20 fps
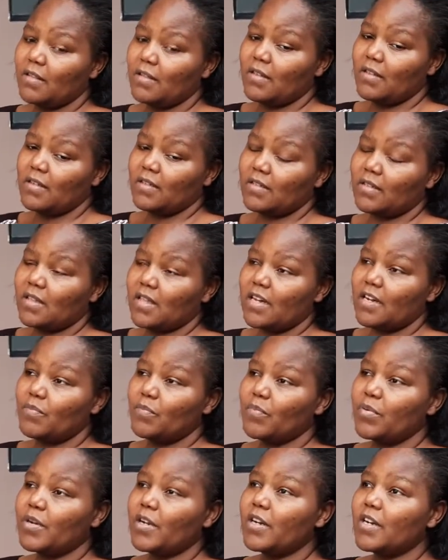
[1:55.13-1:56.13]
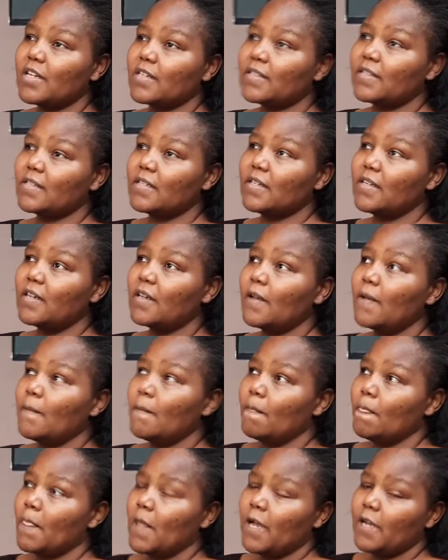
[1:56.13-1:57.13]
this third pregnancy.
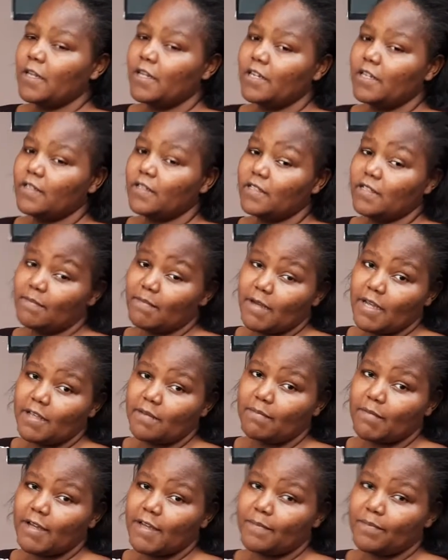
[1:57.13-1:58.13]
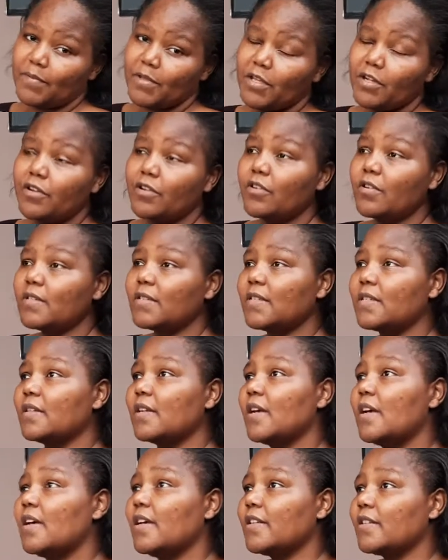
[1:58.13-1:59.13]
I didn't see my periods,
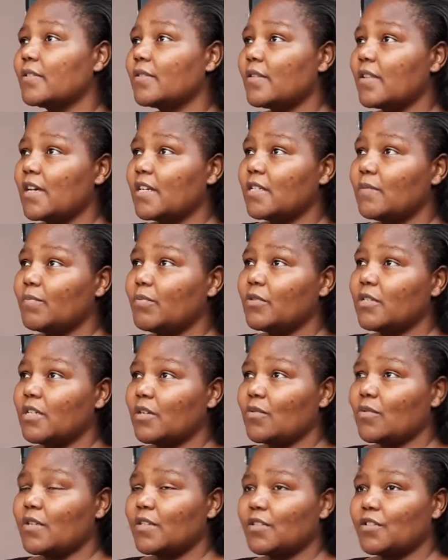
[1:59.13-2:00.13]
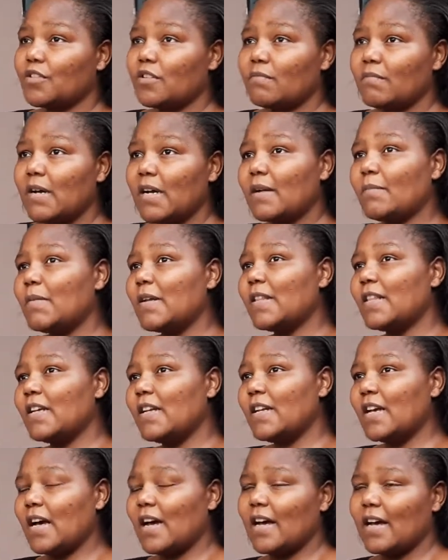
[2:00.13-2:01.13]
so that put a question mark. But
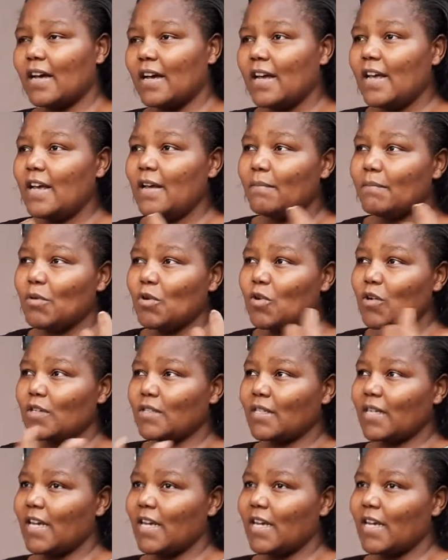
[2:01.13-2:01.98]
then because